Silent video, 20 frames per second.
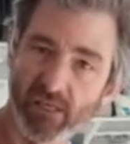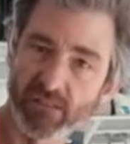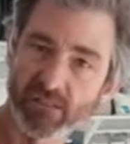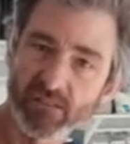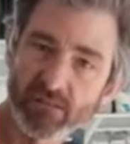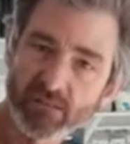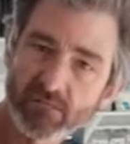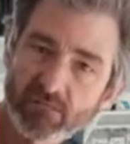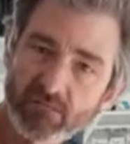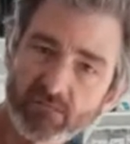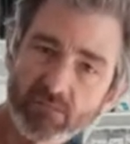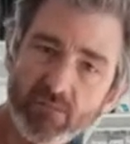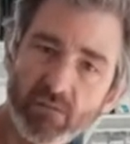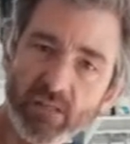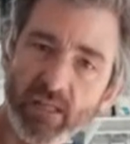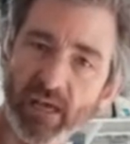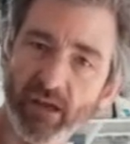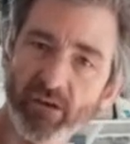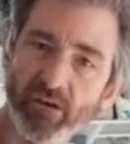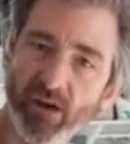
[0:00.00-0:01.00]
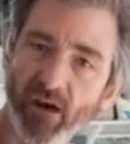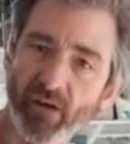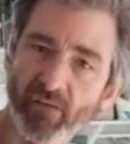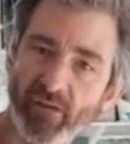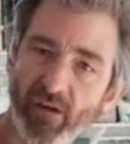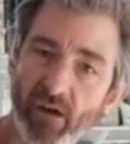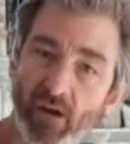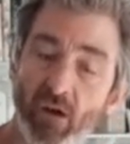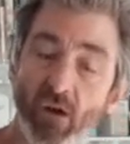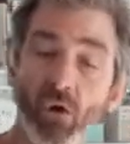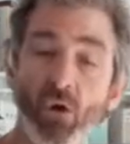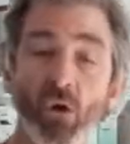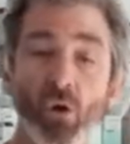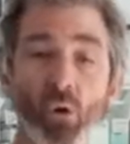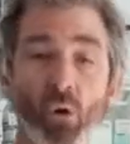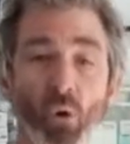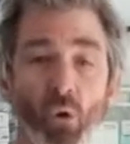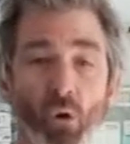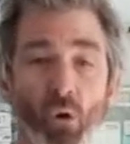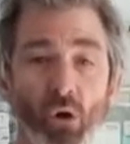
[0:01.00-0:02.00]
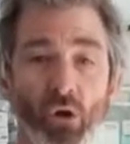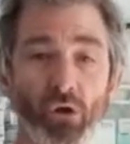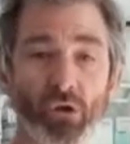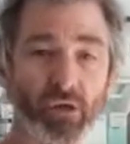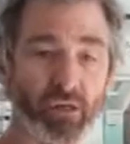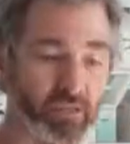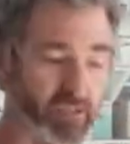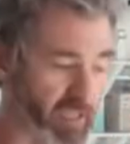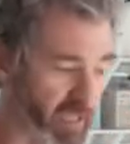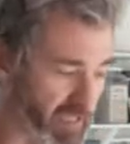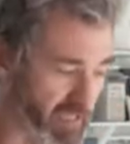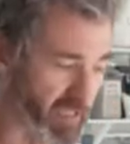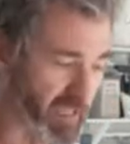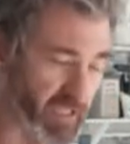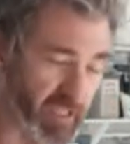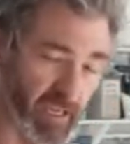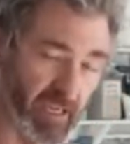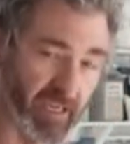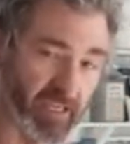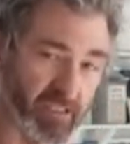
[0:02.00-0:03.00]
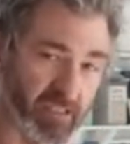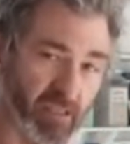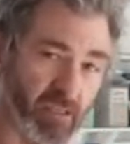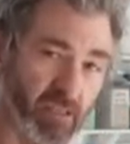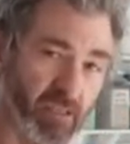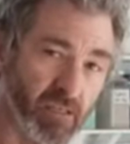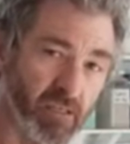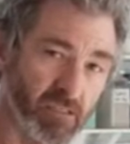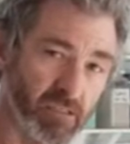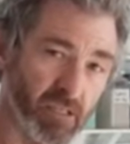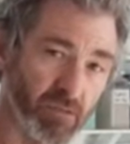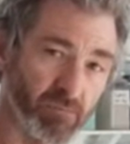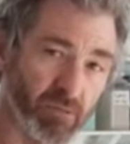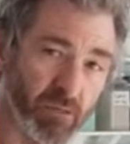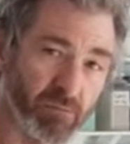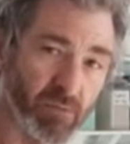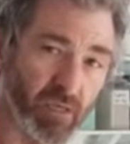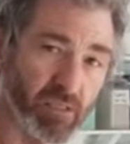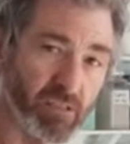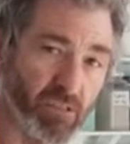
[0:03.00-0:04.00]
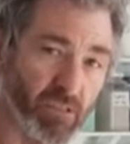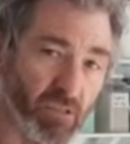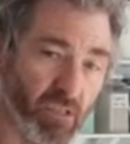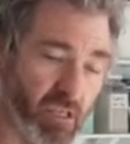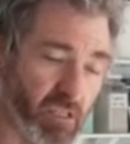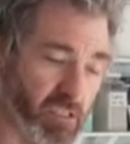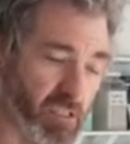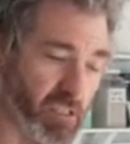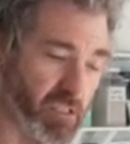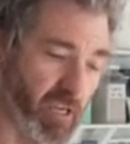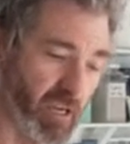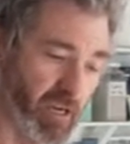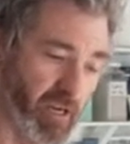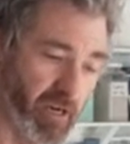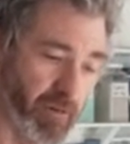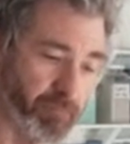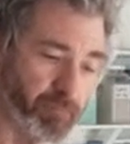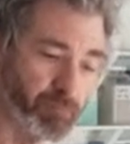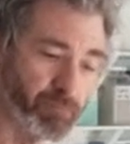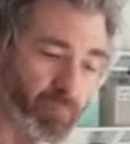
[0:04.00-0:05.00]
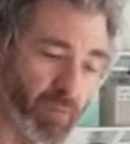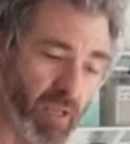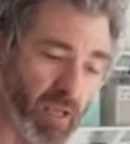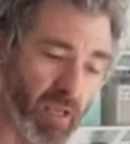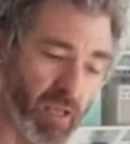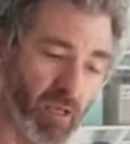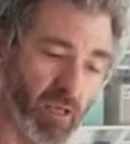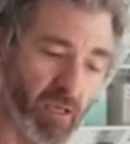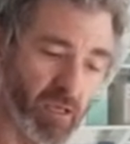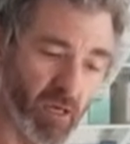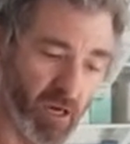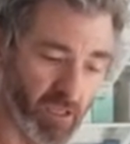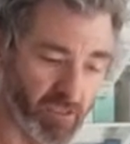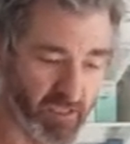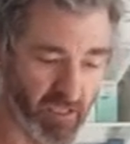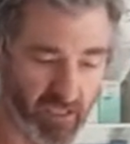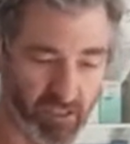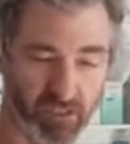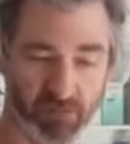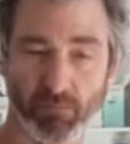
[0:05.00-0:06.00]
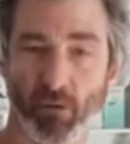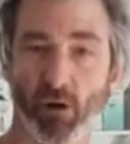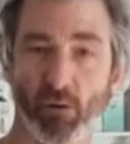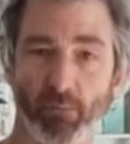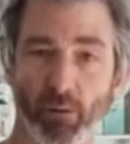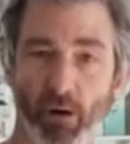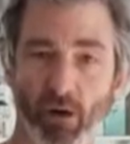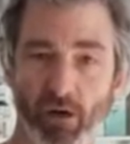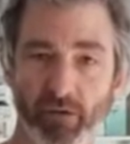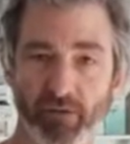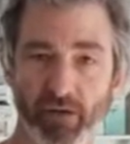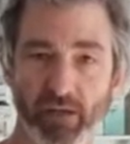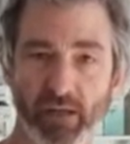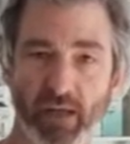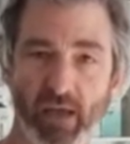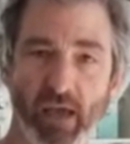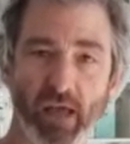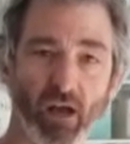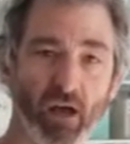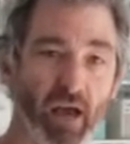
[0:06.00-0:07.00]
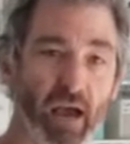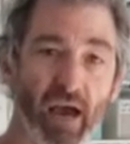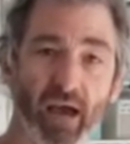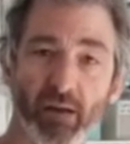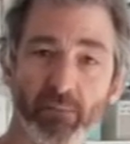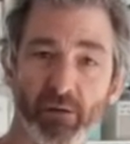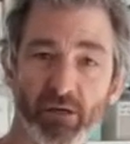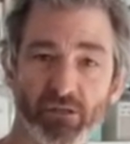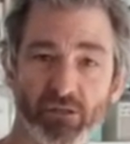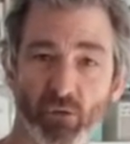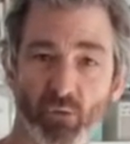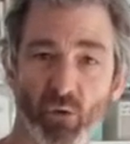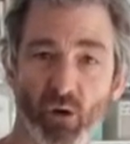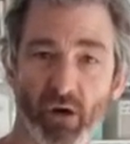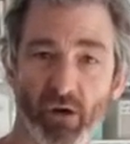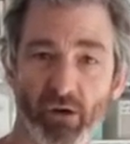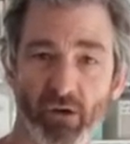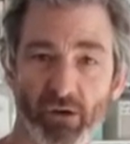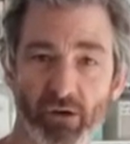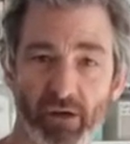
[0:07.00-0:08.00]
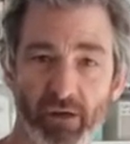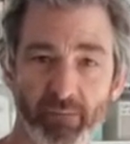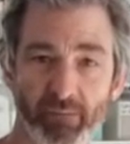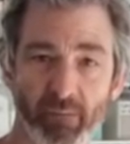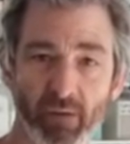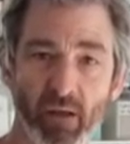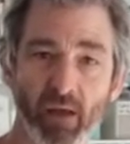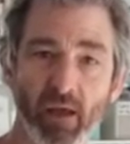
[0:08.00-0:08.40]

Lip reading: of layer it on there. Or you can take the glaze. Sometimes I do this is I'll take a small part of it and I'll add a bunch of water to it